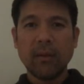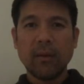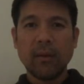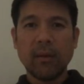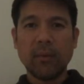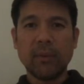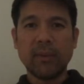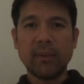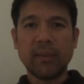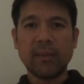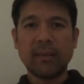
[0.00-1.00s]
and what is
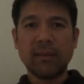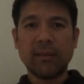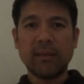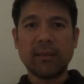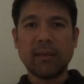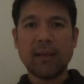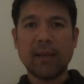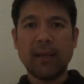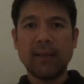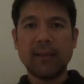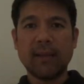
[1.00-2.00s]
this? This is
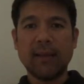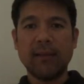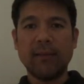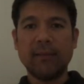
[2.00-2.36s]
class title.